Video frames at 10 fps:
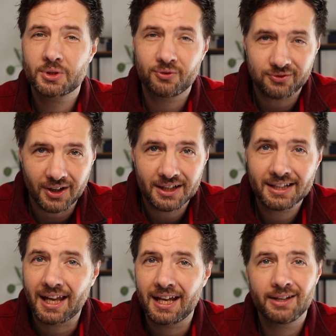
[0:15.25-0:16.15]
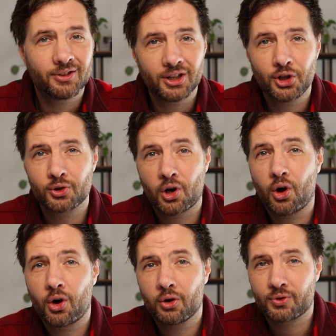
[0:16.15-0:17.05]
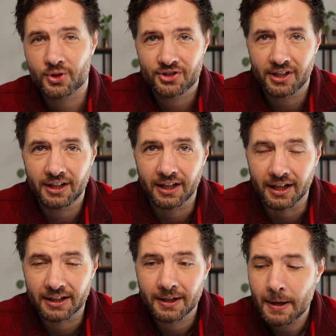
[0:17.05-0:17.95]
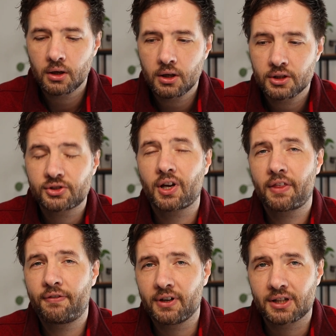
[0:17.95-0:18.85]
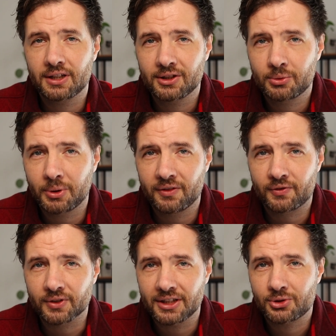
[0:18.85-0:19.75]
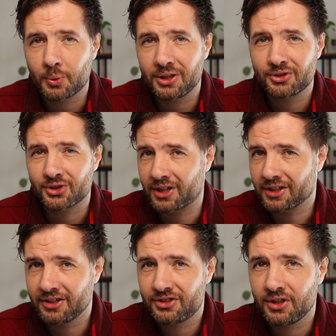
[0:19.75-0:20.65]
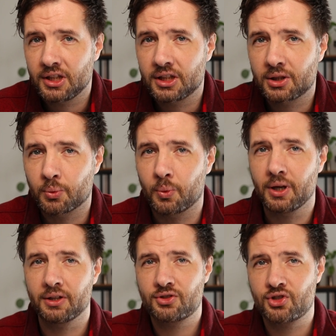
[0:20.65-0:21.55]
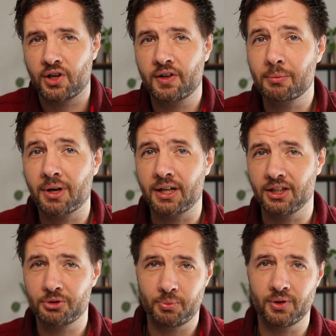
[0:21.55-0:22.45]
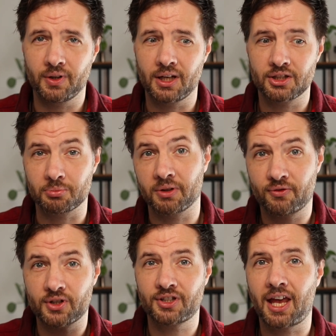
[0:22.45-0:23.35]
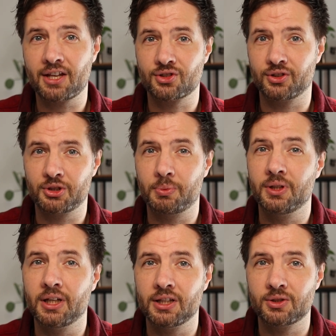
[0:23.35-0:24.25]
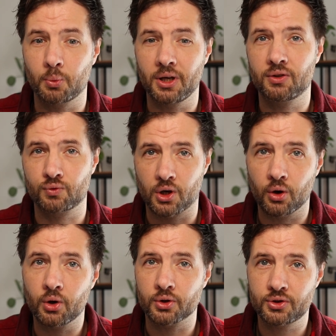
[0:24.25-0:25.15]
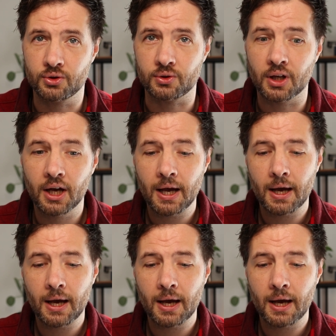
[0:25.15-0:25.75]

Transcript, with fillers: it was fun and thank you Rokoko for sending it. So I figured out it would be a nice way to start this year with sharing my experience, my first hands-on experience with Rokoko Suit.